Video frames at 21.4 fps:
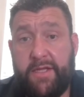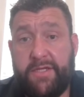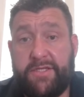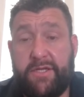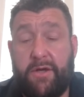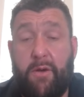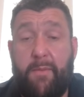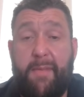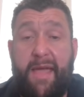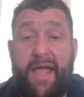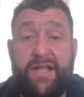
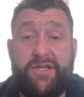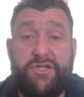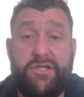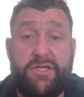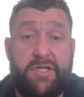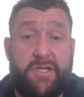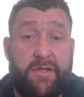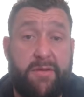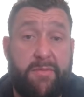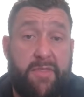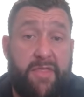So
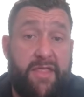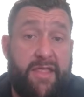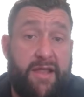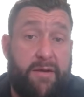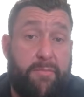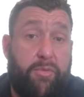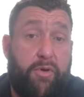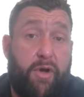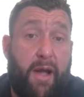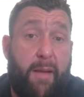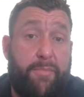imagine that
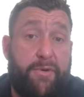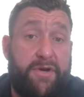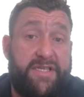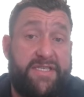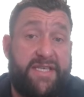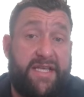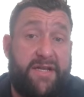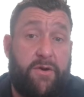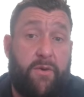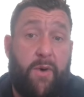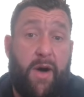a
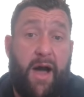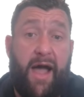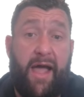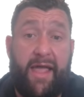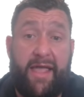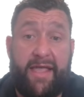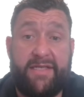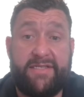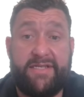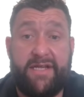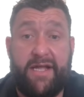property's
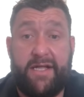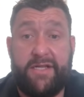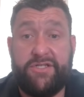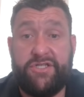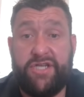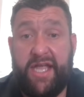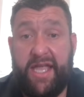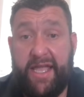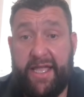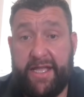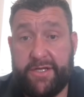NOI has not
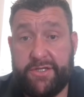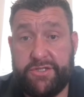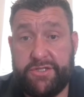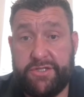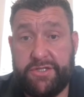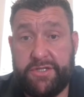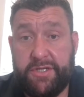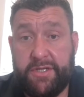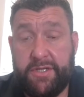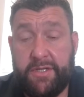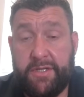
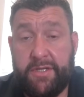changed,